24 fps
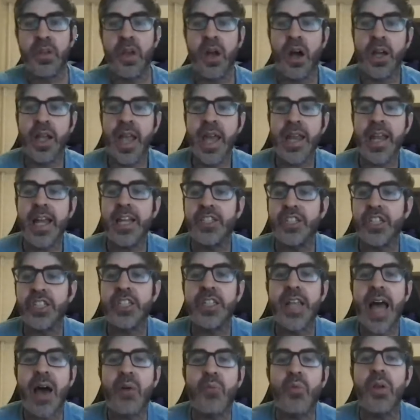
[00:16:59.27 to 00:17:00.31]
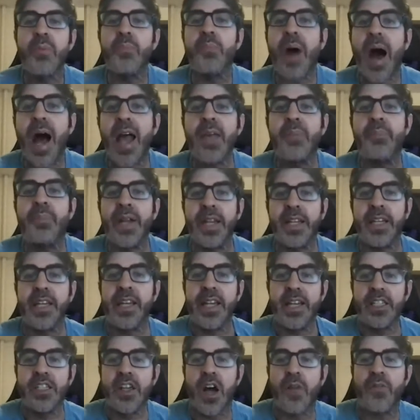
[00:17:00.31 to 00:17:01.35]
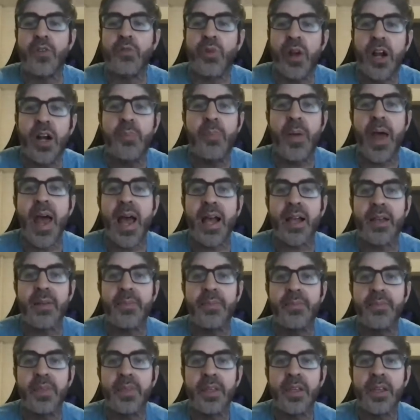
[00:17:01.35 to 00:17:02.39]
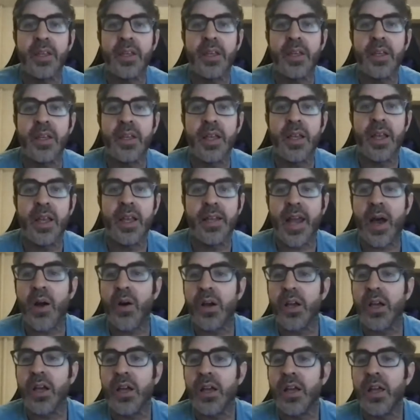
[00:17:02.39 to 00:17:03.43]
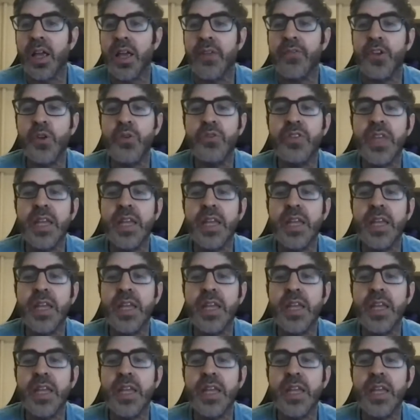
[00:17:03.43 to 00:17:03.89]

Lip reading: again, it's just not what my opinion is of a rare pack. Now, if you